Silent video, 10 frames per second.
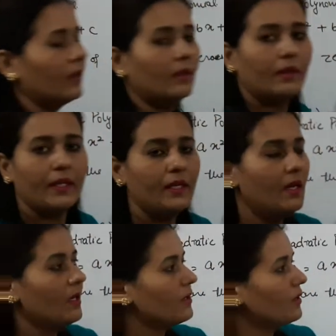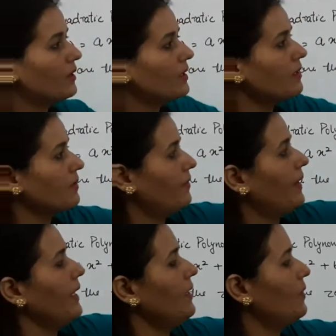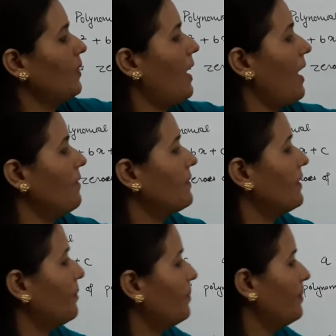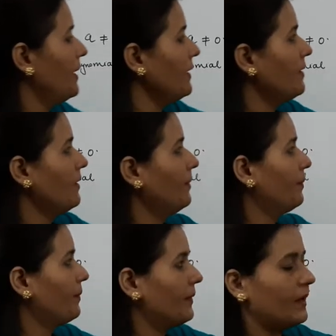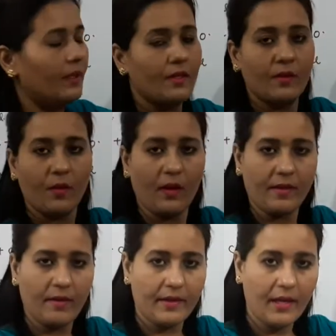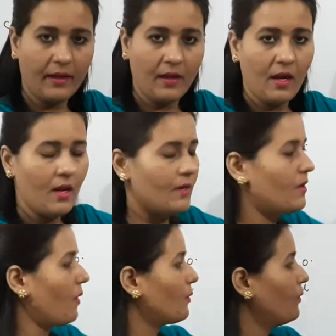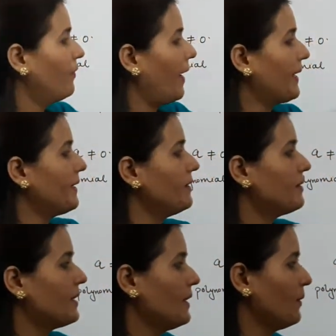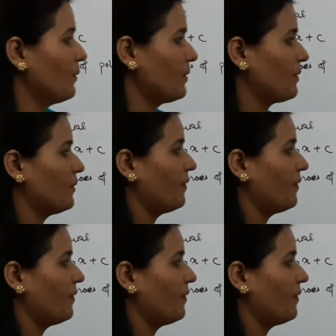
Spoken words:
Okay, so this way you have split this quadratic. Now to find the zeros,